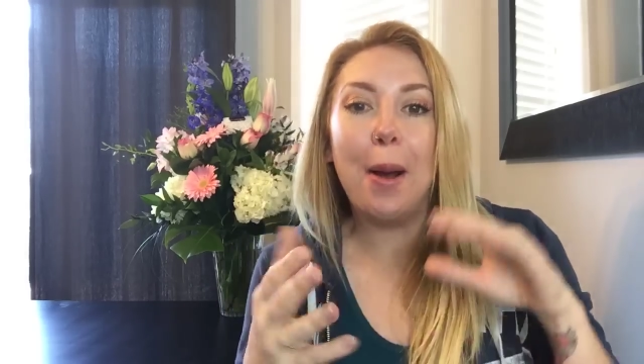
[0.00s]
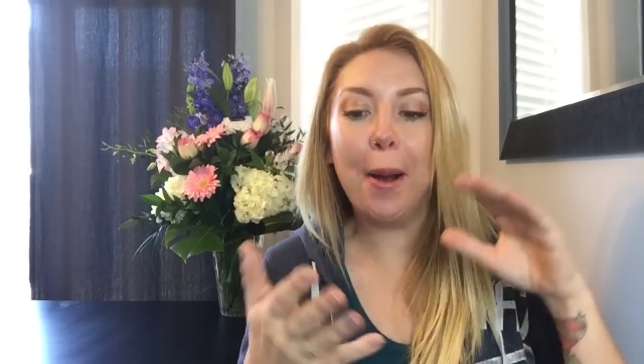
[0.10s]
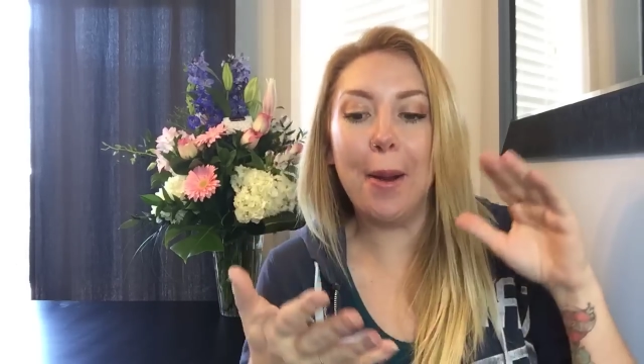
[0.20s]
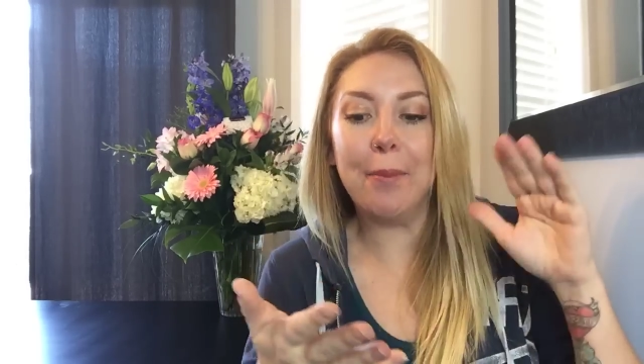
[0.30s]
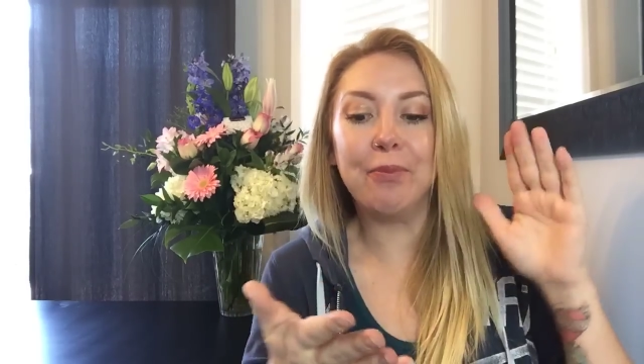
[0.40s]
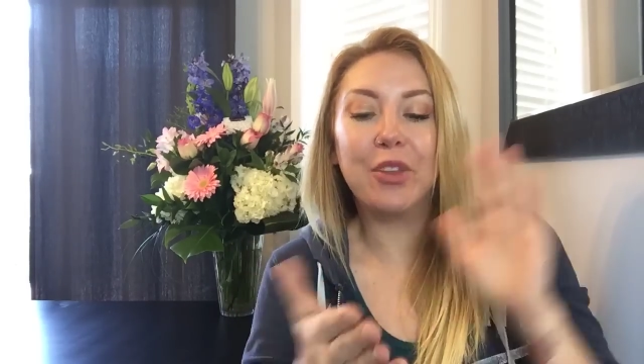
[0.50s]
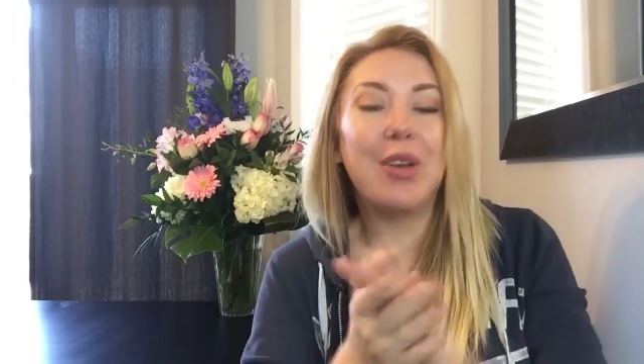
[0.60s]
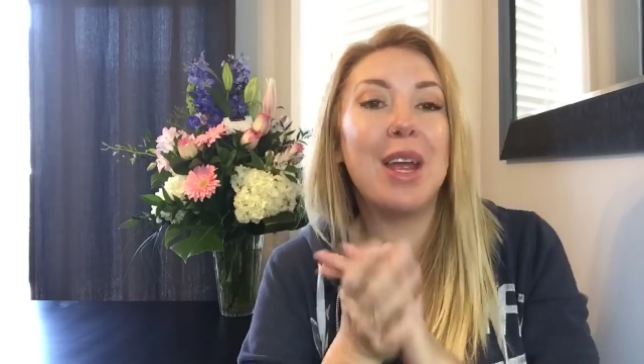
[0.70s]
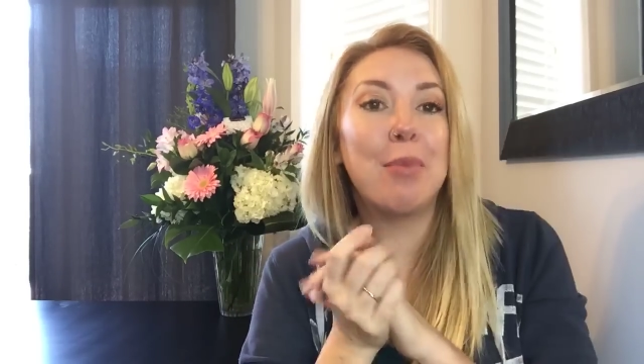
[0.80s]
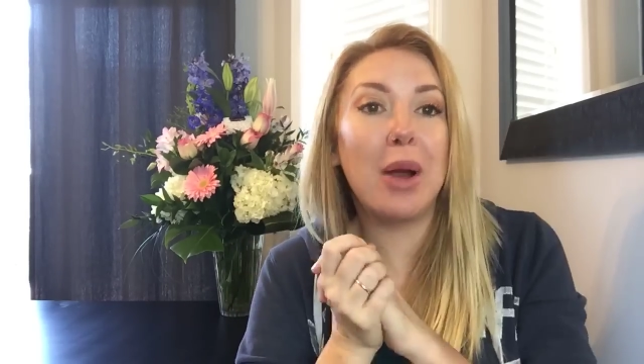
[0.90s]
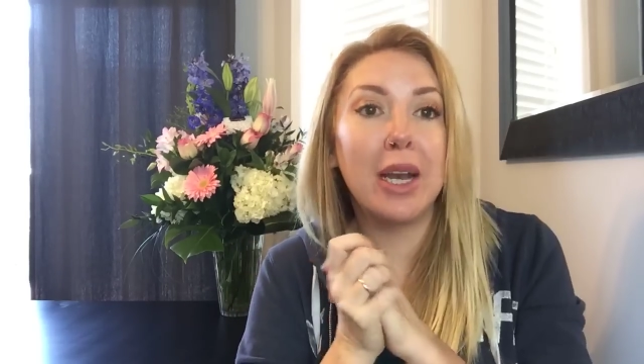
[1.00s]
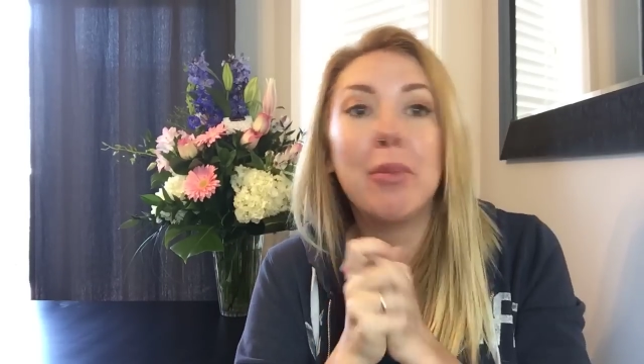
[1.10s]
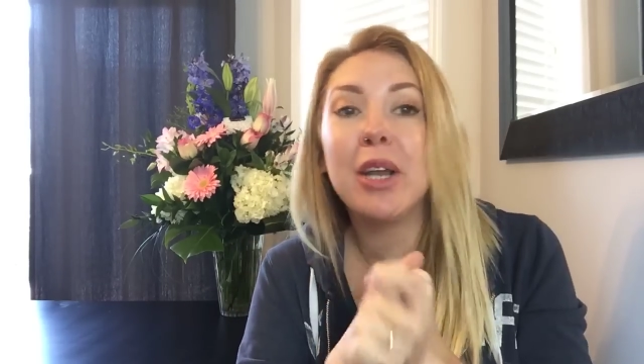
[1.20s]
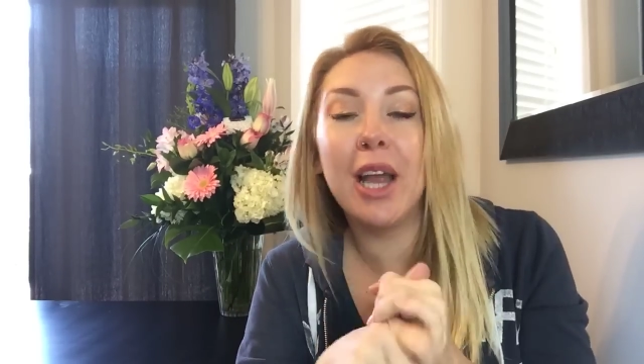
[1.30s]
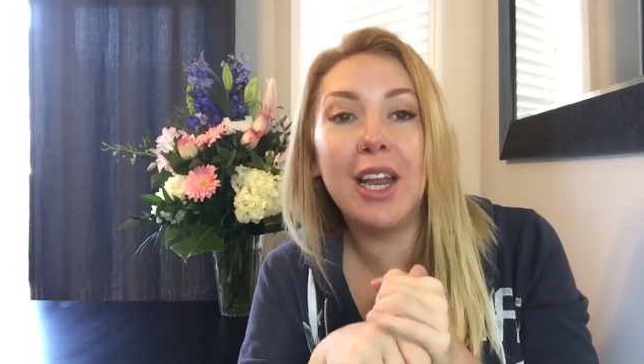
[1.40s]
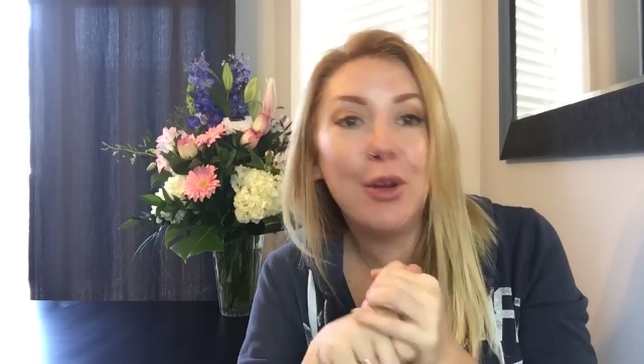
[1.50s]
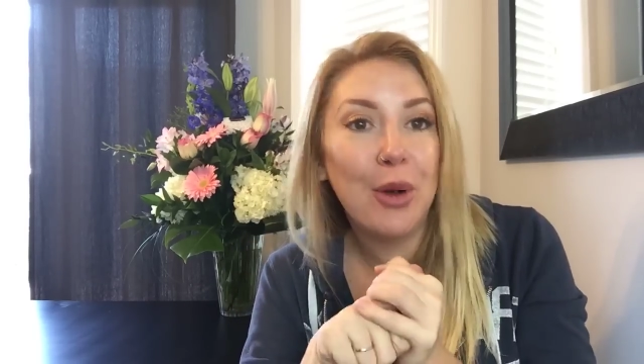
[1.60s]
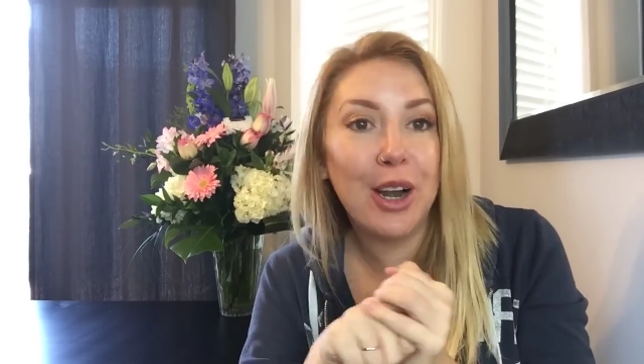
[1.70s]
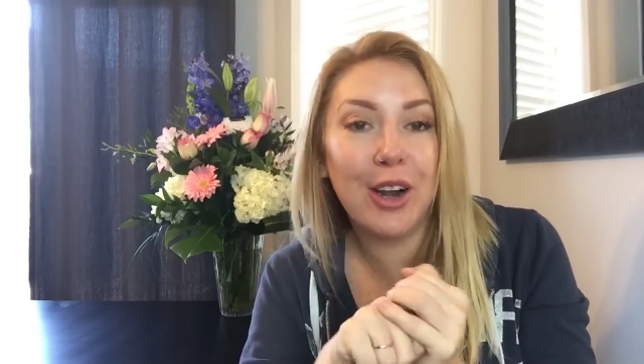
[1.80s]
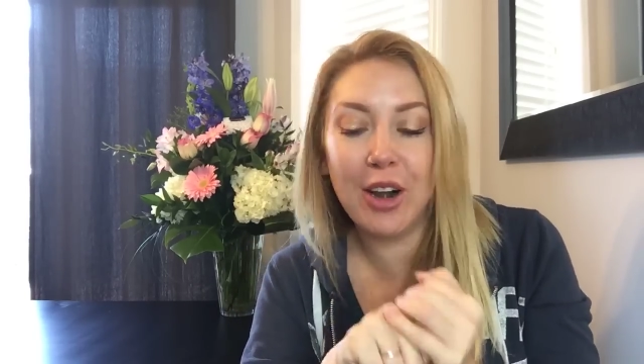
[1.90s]
You can't buy them
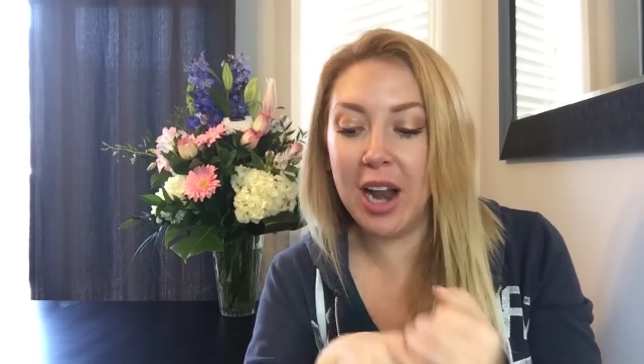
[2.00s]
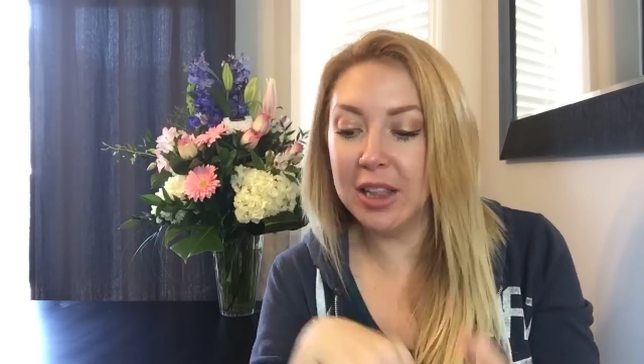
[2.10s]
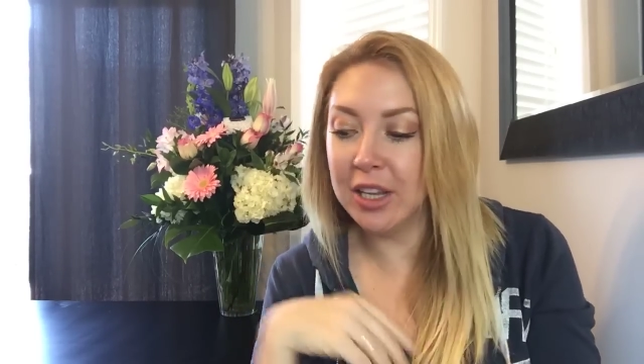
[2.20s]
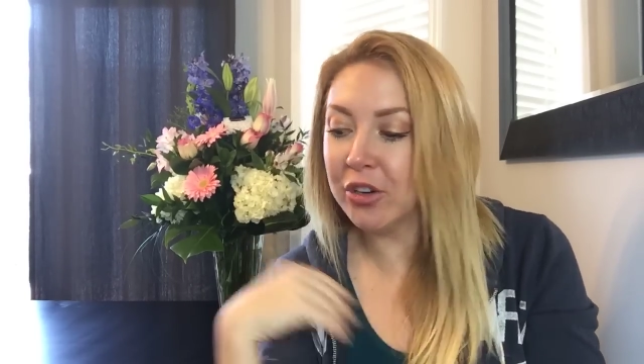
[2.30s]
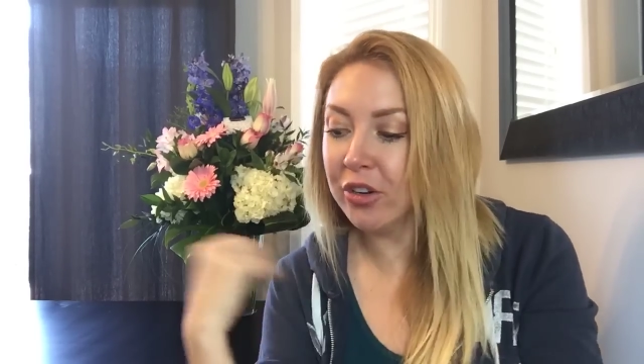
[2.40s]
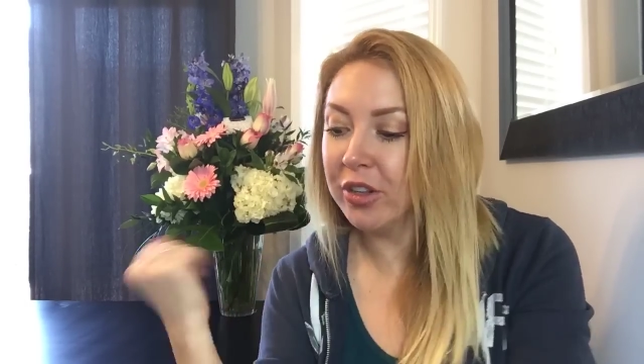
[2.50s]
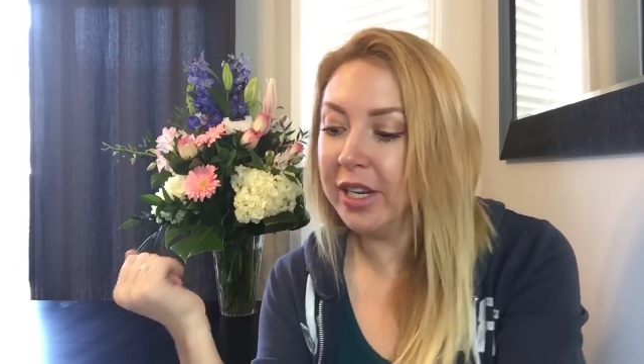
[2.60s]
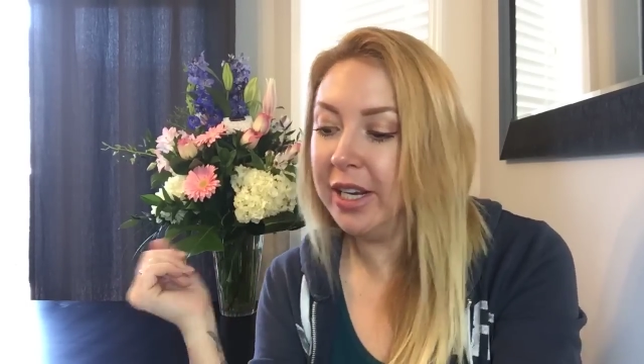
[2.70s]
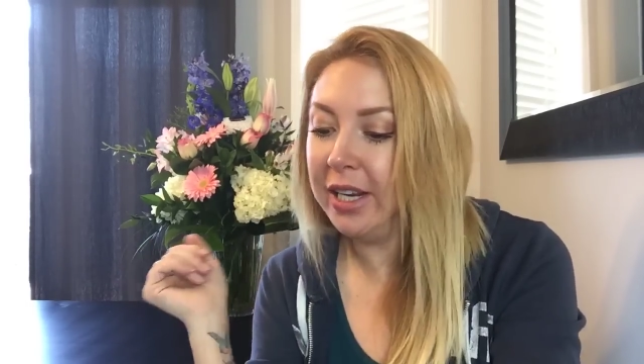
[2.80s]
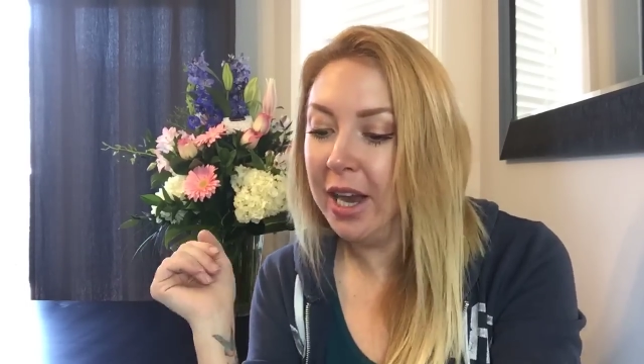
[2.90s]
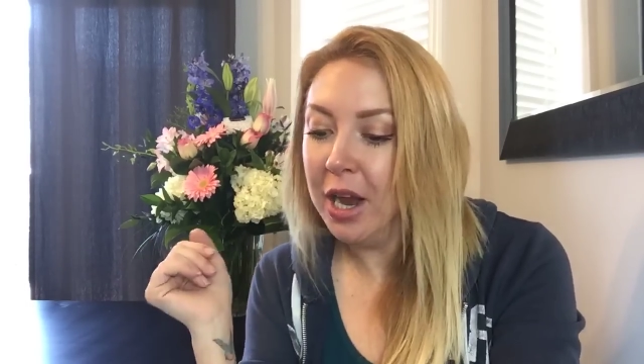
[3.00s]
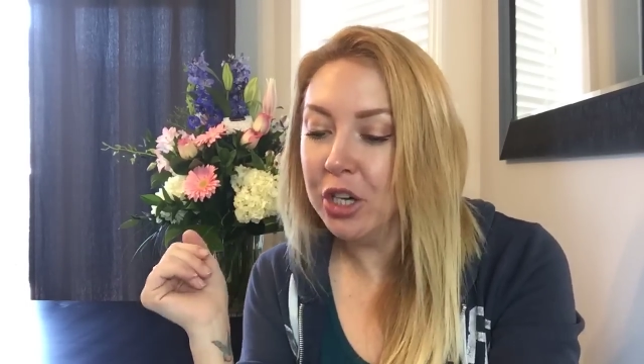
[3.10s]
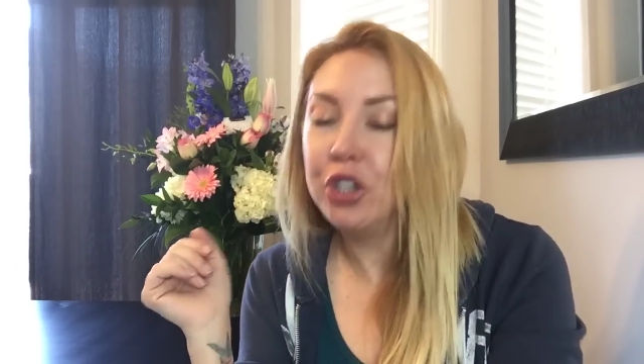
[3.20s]
anywhere. I literally